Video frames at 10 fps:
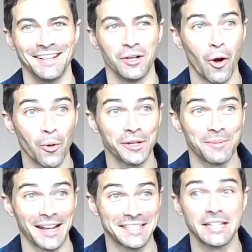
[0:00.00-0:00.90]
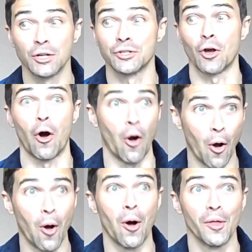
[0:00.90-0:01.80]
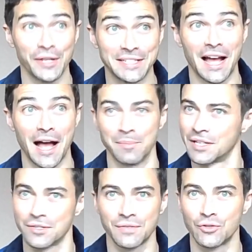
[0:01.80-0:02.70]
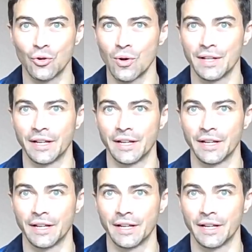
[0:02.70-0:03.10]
Holding back tears all the time. Tears of joy.